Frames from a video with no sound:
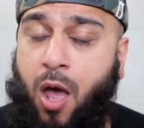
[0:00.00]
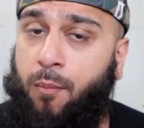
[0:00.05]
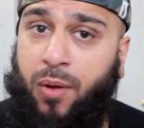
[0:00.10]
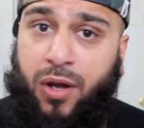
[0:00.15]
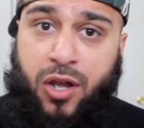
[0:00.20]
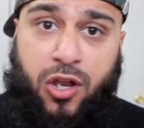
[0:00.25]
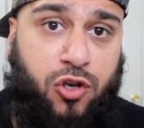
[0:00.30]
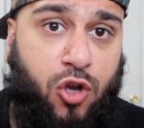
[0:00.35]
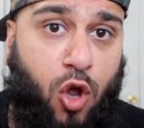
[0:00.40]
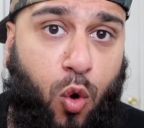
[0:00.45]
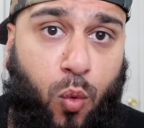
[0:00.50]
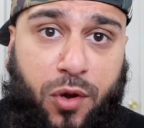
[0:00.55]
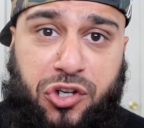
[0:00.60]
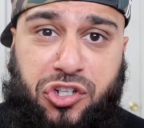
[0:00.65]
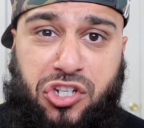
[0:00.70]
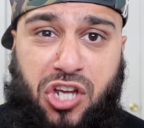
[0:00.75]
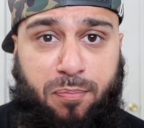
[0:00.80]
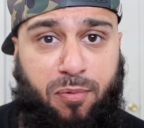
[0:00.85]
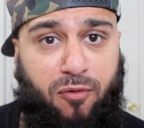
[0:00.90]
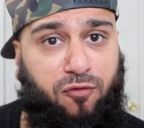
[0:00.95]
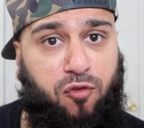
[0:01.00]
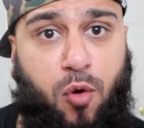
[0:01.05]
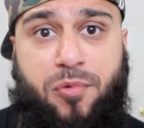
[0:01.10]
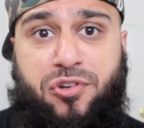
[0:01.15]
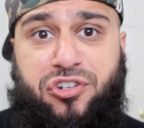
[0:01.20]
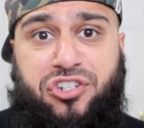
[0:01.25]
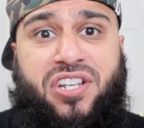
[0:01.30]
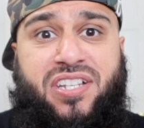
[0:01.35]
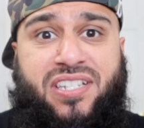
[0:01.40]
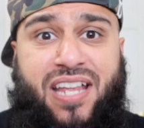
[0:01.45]
but in no way, shape, or form
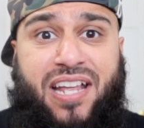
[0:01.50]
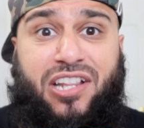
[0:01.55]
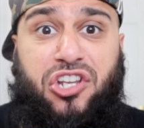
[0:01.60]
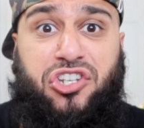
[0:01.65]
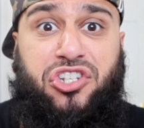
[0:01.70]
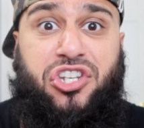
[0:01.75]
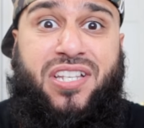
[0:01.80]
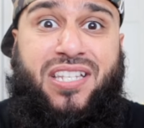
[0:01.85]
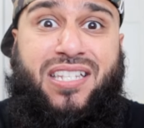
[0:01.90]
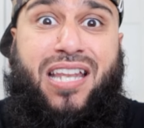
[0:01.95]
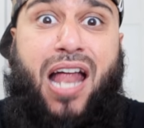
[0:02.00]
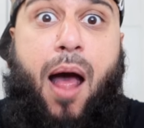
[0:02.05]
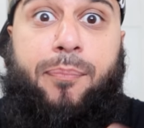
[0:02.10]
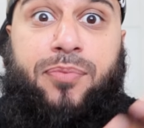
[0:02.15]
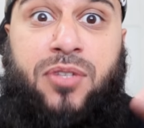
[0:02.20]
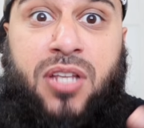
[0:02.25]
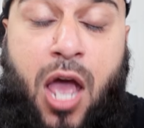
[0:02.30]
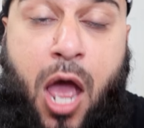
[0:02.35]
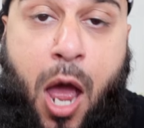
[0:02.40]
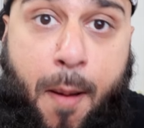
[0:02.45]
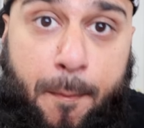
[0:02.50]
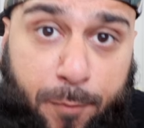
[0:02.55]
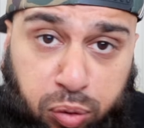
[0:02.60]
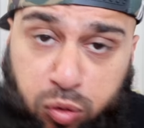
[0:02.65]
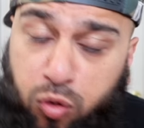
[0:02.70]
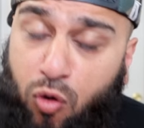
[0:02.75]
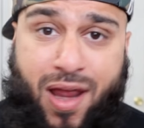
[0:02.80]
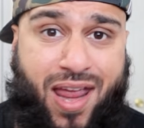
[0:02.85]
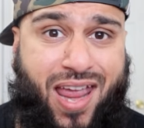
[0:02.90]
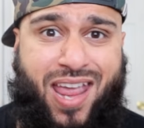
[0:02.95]
is she saying that she stopped
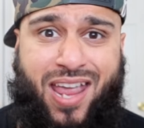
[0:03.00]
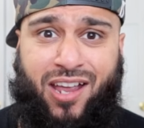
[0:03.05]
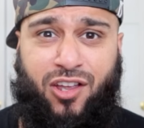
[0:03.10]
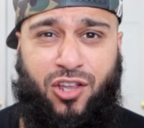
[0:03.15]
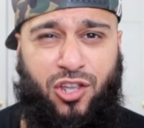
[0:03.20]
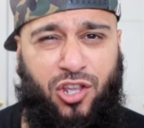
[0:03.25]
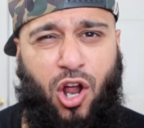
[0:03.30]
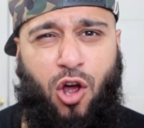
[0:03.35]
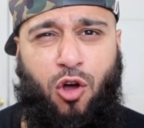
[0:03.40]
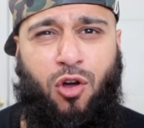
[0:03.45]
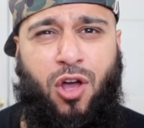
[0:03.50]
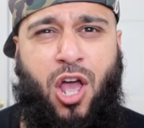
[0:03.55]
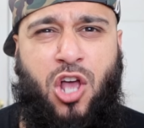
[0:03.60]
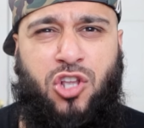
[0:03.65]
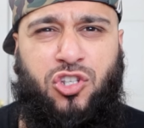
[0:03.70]
praying, you know?